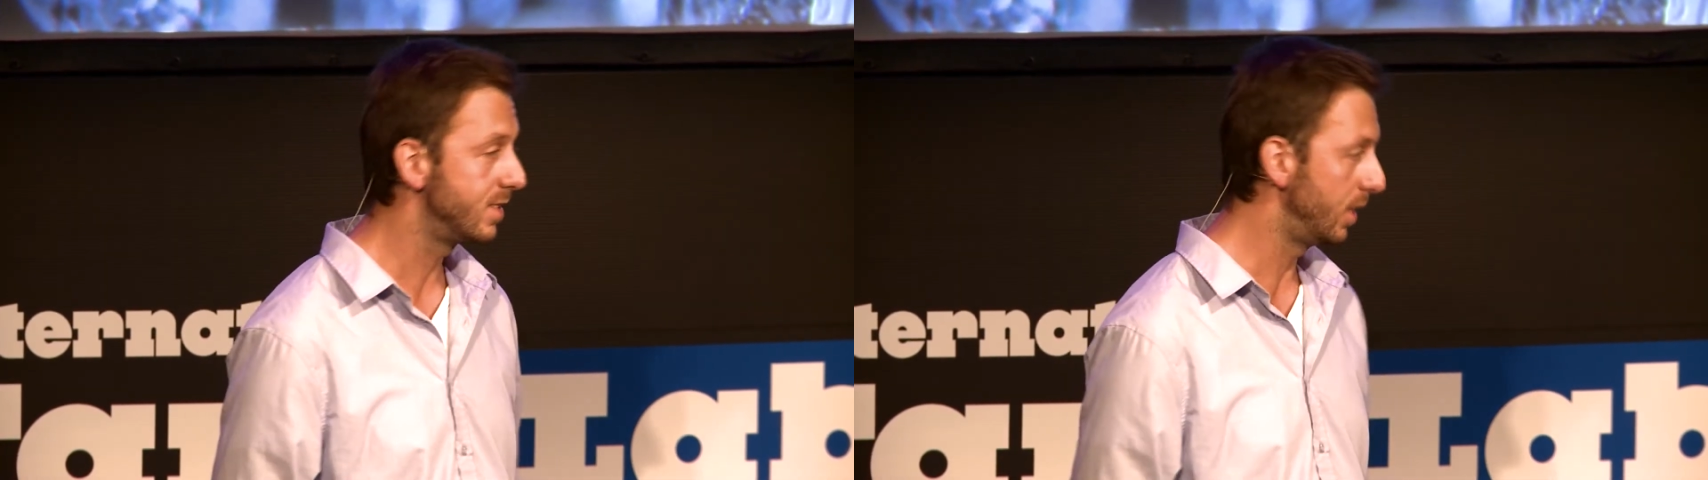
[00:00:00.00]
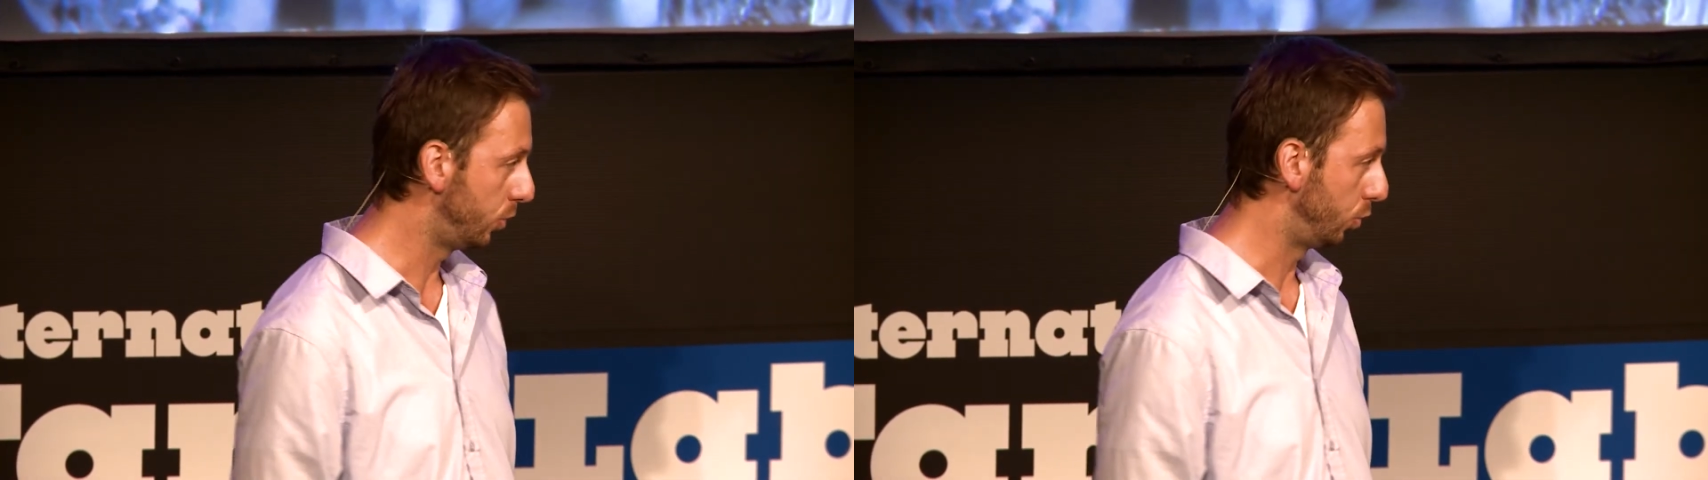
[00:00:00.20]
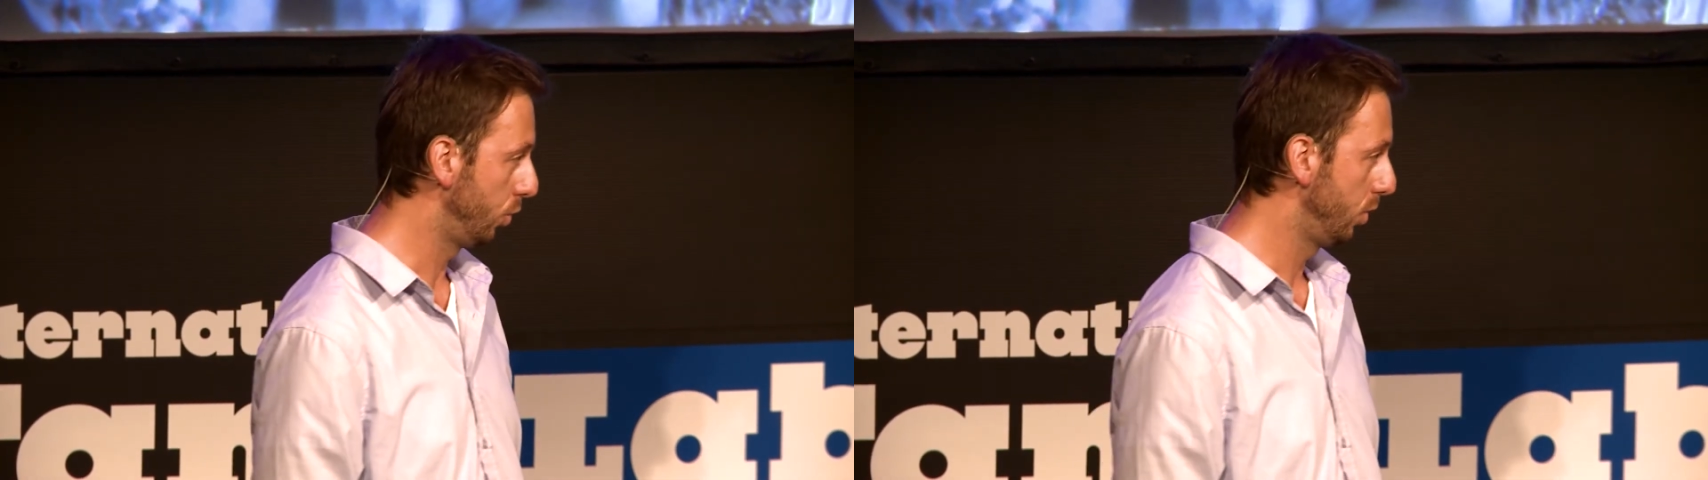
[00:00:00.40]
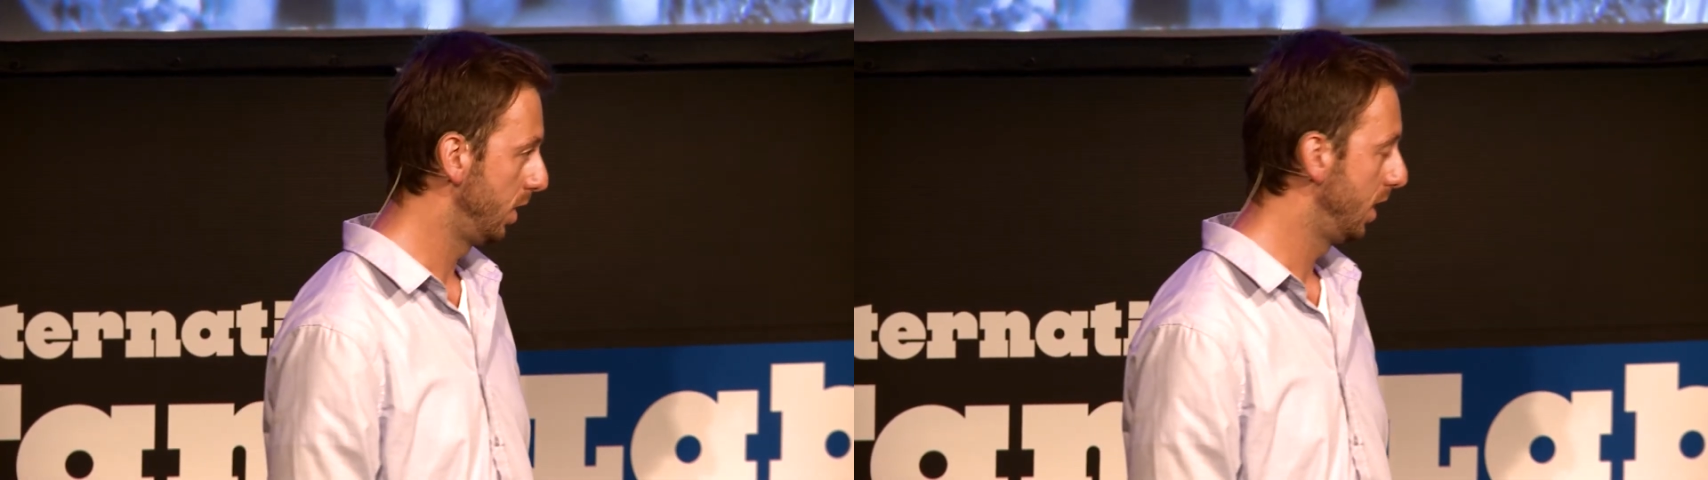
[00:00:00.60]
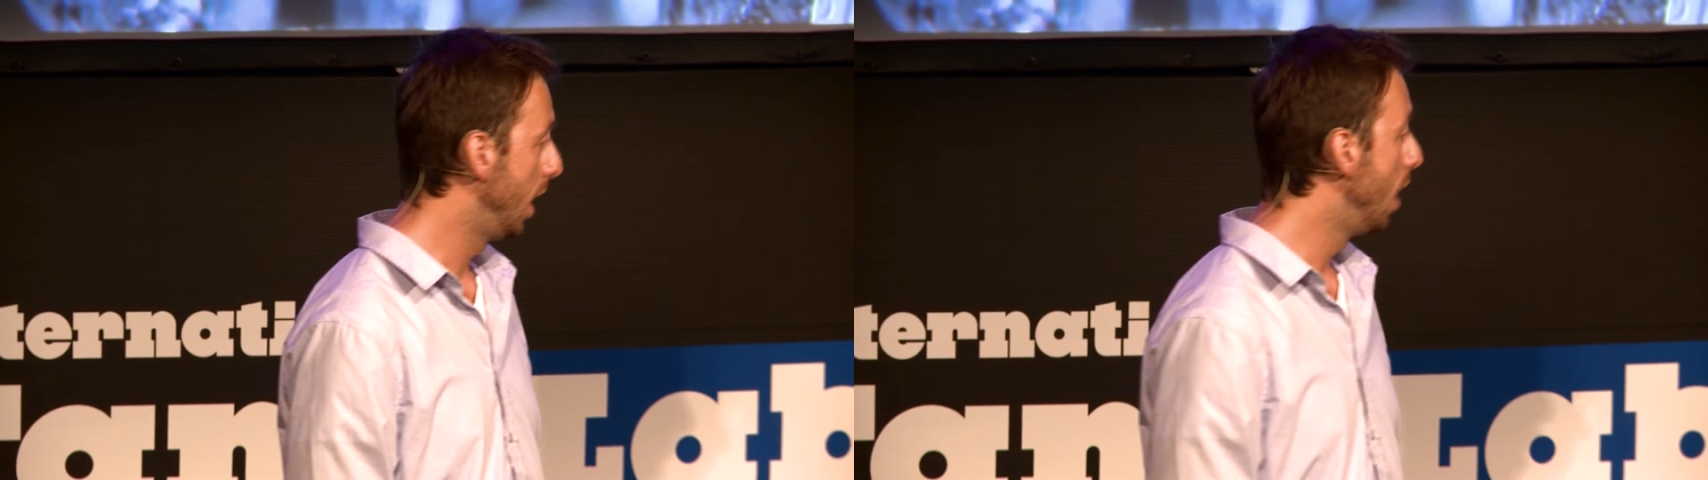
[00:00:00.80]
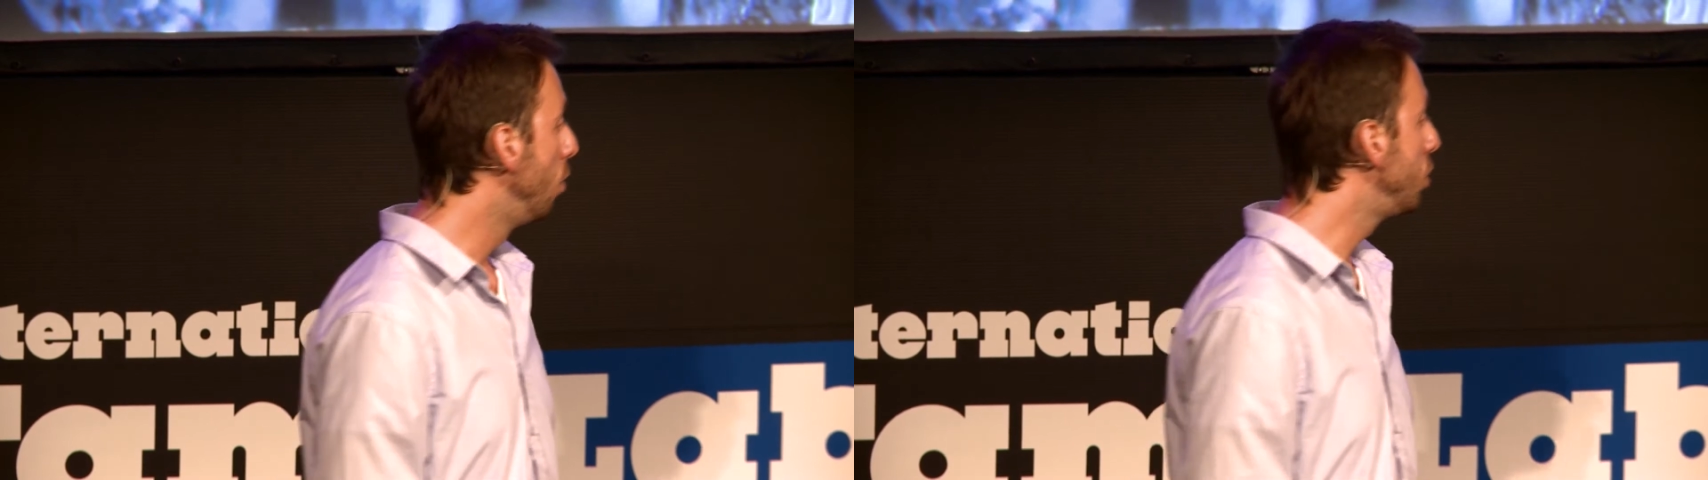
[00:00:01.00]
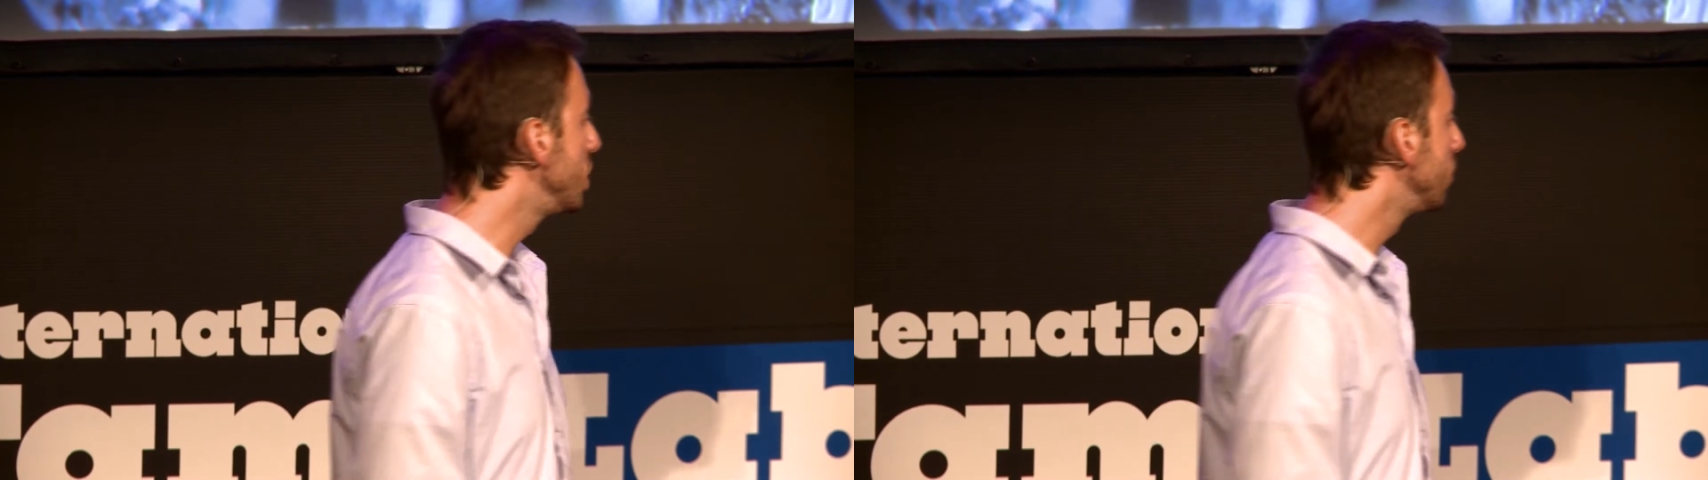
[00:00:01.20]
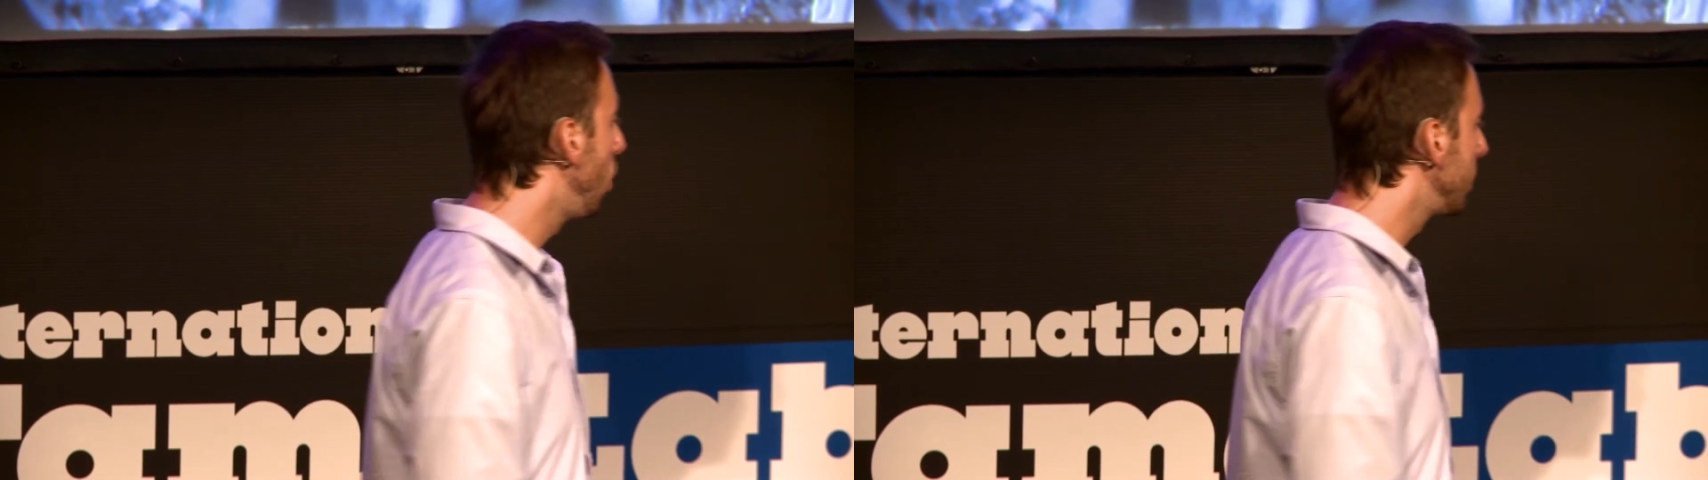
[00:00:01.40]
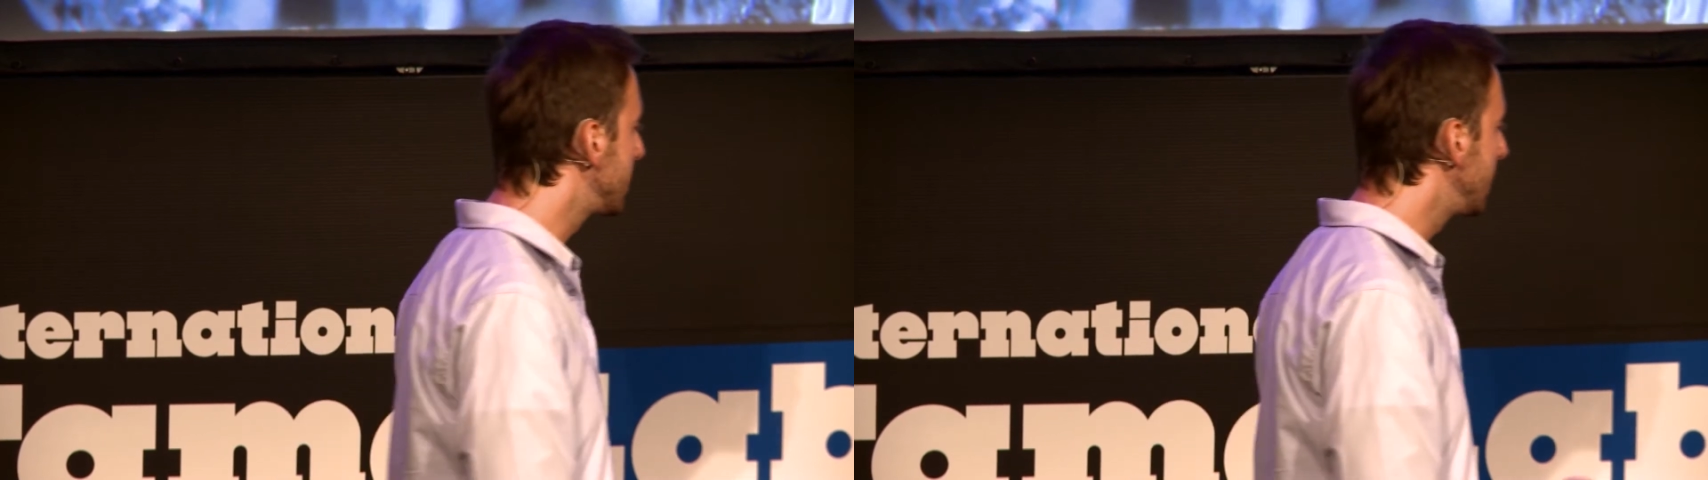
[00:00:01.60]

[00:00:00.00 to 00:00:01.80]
situ, which involves